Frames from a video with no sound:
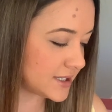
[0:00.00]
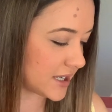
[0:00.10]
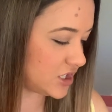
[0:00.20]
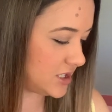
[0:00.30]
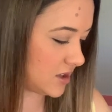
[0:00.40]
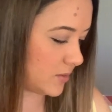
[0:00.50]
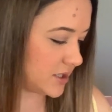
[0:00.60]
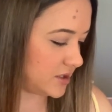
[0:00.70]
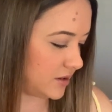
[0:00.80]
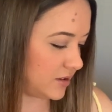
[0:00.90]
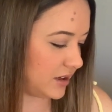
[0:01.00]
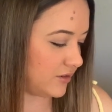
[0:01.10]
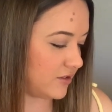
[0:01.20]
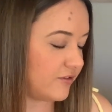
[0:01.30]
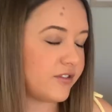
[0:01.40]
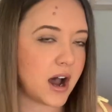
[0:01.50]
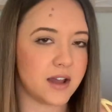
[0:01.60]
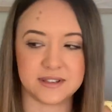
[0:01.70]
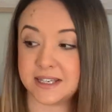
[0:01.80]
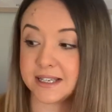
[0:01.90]
So she's got
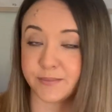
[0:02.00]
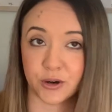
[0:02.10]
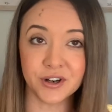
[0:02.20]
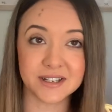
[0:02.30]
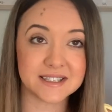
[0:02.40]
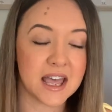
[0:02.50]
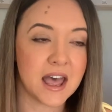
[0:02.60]
6 books